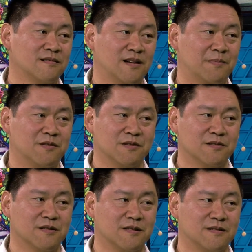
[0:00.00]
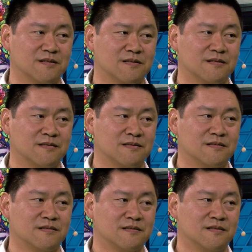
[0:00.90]
Absolutely. So um,
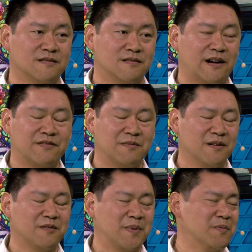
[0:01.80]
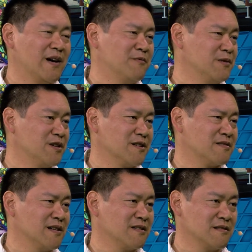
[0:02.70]
anyway, but I've seen other people have really good
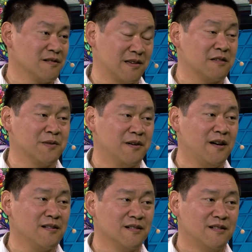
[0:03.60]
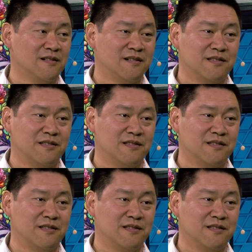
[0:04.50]
success, success with that. Mm -hmm.